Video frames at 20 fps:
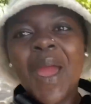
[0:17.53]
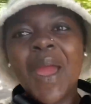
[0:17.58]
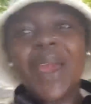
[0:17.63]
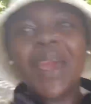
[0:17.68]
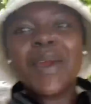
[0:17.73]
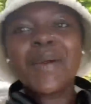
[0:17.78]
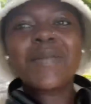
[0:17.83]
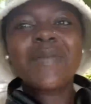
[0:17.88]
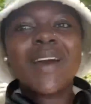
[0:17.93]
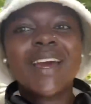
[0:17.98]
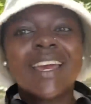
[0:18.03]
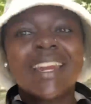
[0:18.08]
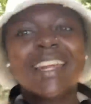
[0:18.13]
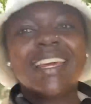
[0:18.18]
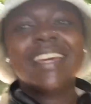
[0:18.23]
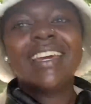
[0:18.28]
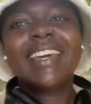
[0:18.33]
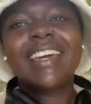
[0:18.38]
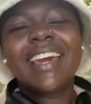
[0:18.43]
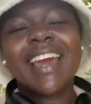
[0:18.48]
Good
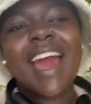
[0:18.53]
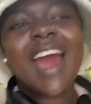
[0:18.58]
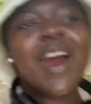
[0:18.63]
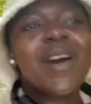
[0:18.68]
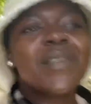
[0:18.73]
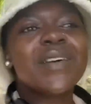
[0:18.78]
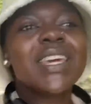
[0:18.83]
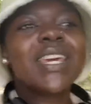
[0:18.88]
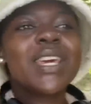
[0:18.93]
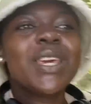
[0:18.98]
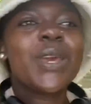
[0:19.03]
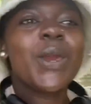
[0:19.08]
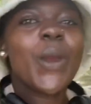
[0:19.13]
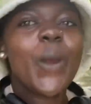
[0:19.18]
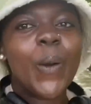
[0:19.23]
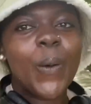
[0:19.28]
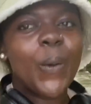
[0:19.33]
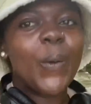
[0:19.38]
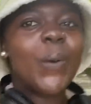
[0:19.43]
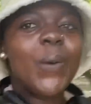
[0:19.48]
morning. How are
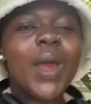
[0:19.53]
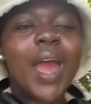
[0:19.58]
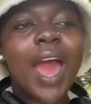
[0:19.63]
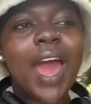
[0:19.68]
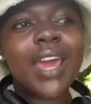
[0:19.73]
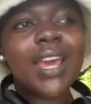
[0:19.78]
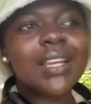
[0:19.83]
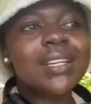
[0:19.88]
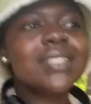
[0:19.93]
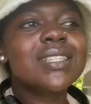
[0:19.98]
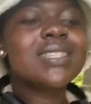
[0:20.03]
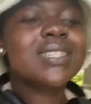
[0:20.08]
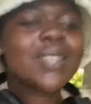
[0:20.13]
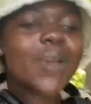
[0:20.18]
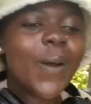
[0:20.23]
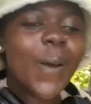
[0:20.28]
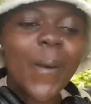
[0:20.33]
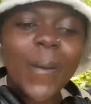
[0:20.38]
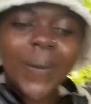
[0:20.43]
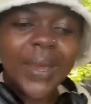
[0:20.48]
you? How you
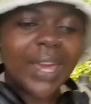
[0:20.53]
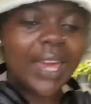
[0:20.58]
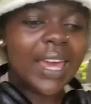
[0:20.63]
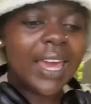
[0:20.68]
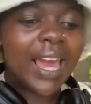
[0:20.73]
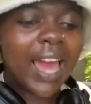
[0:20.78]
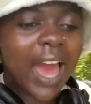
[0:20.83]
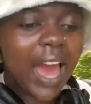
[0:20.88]
doing?